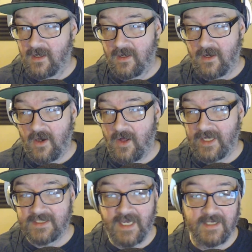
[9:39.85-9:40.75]
all I can
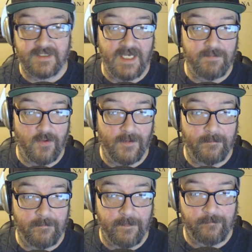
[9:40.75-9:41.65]
say is keep pulling.
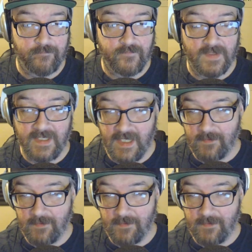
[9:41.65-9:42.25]
Keep